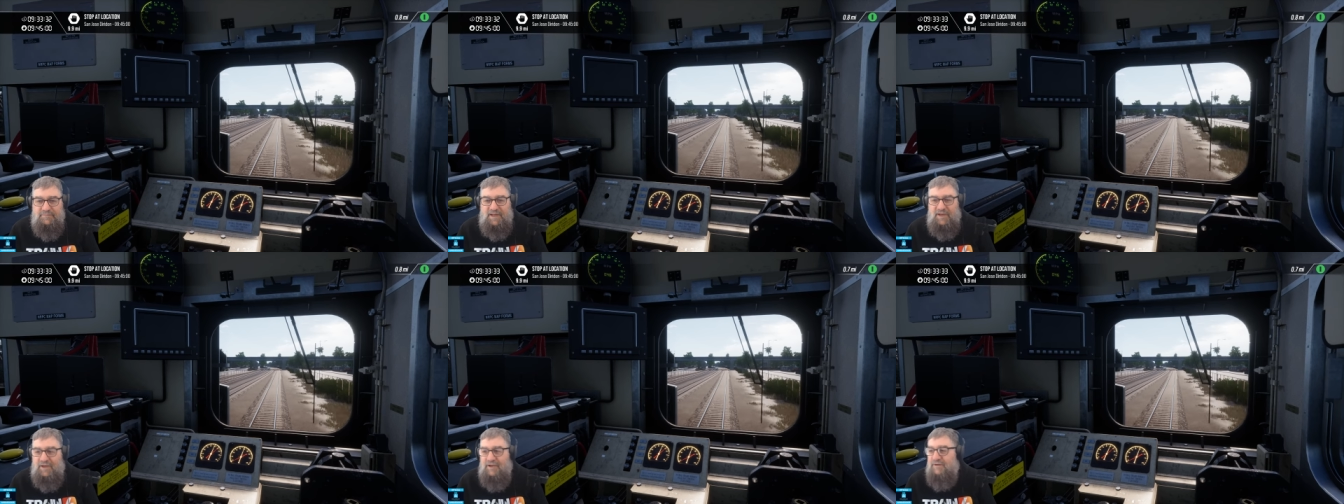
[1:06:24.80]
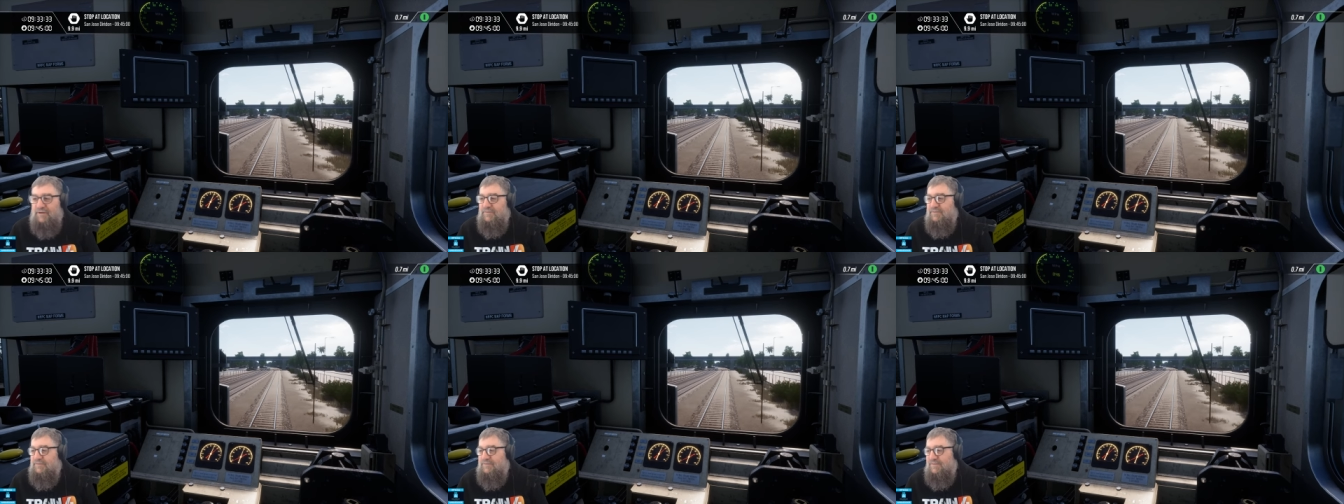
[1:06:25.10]

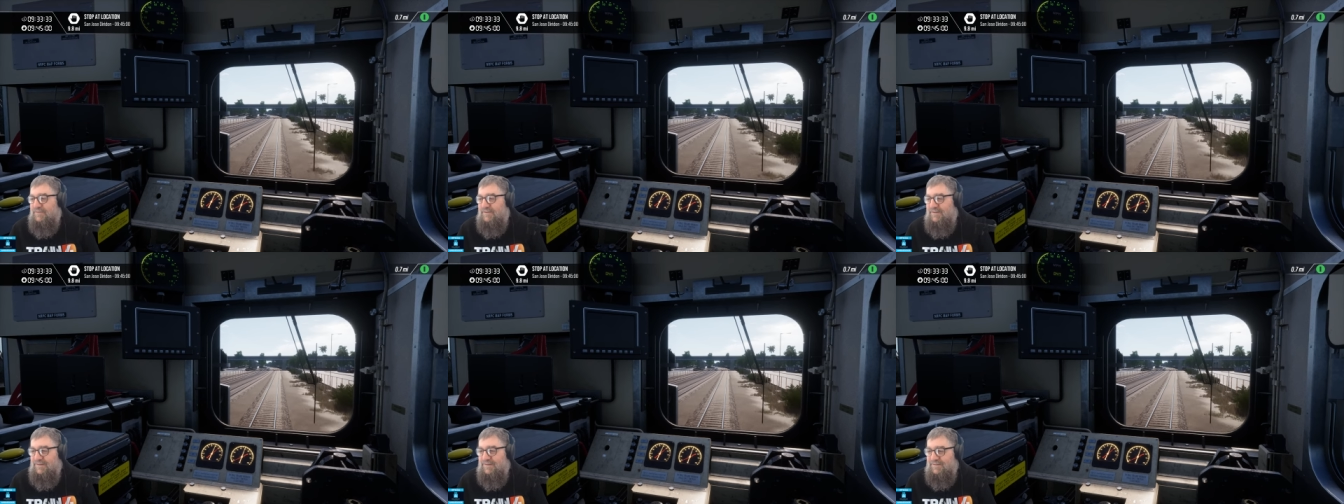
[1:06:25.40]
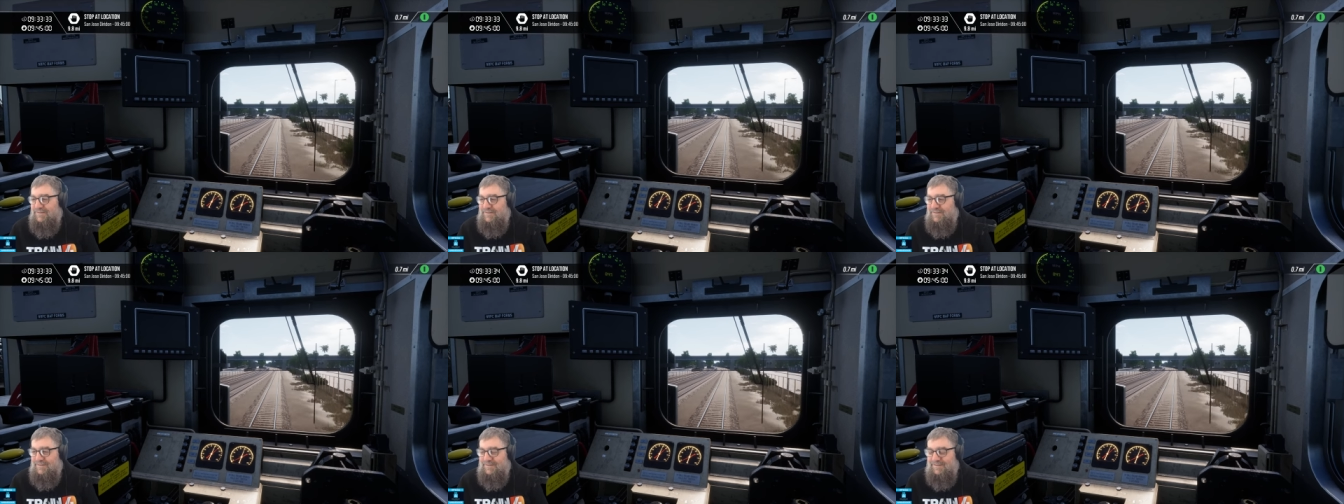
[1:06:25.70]
Yeah.
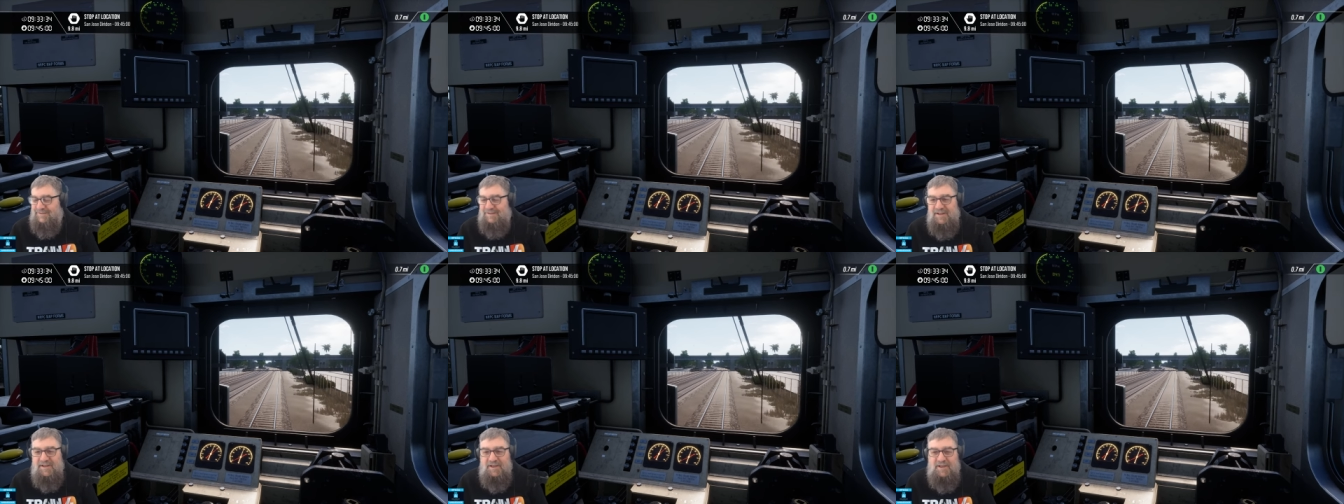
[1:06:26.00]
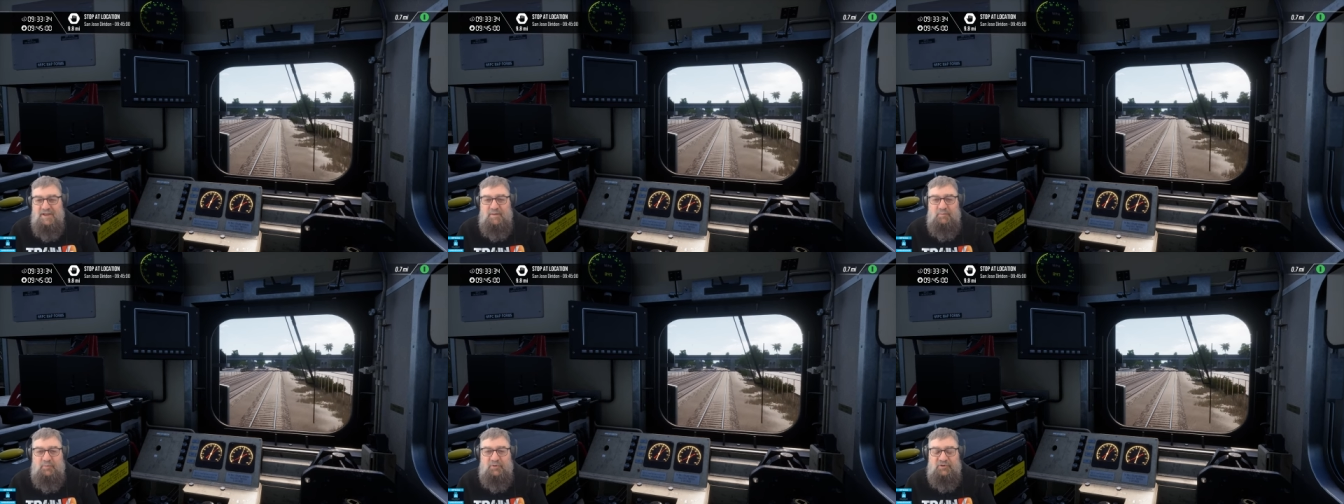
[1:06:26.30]

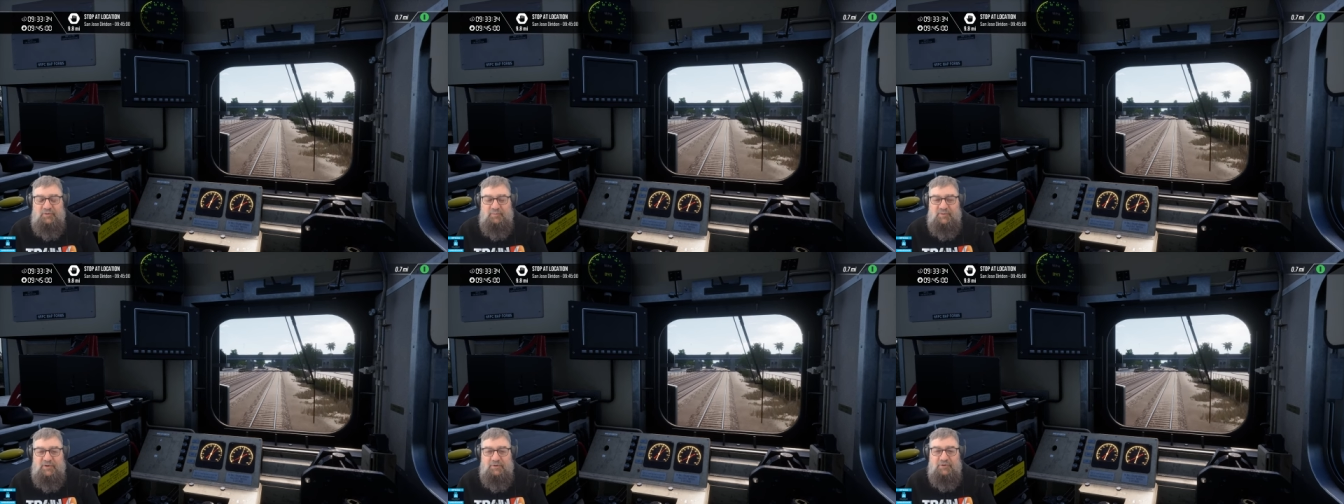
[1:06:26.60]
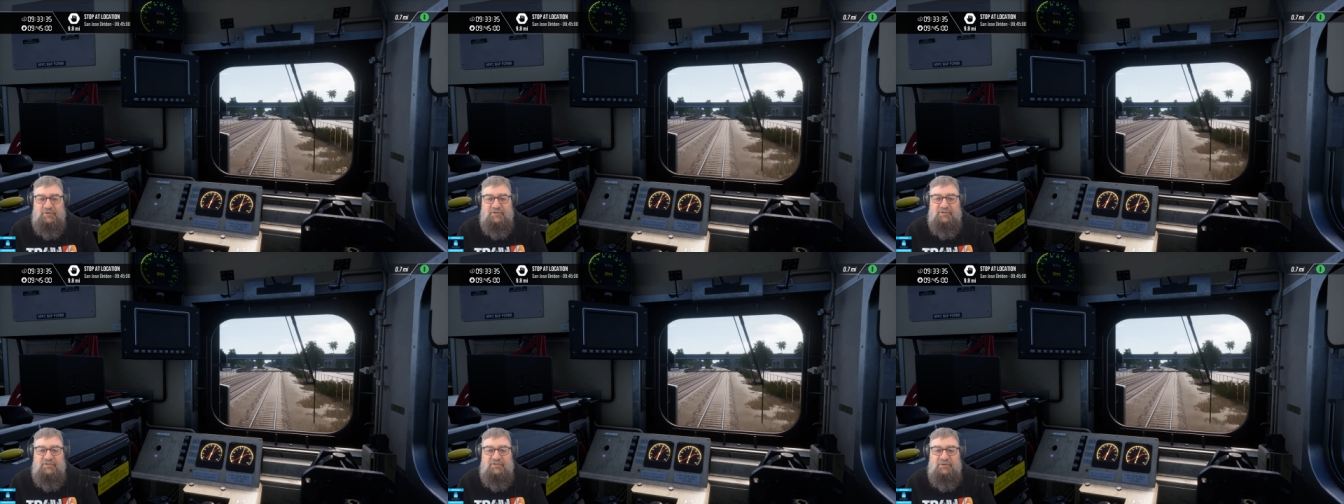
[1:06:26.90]
But to be
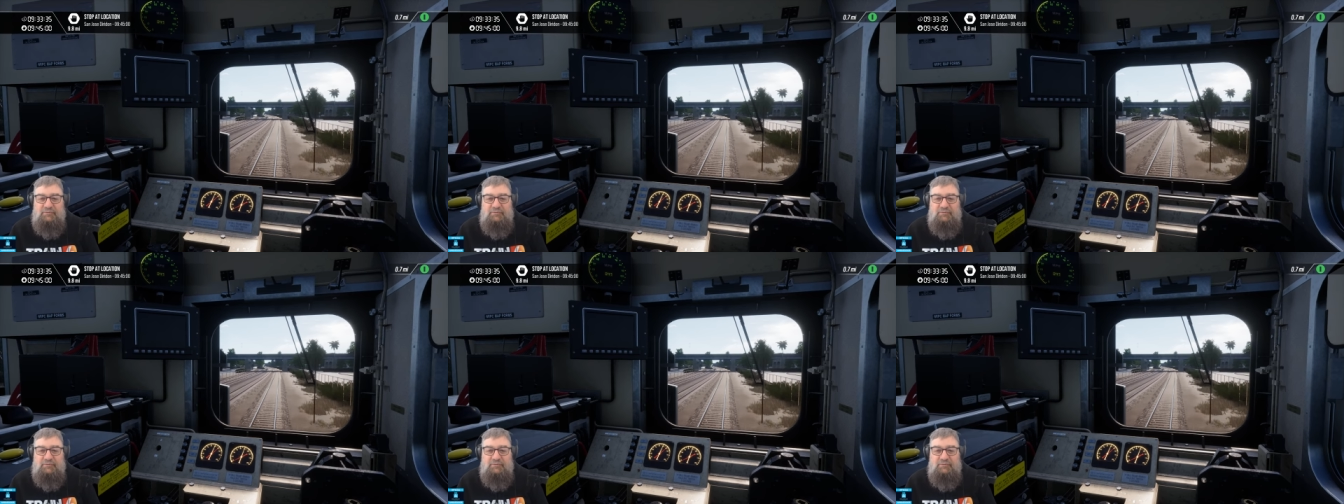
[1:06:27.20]
honest,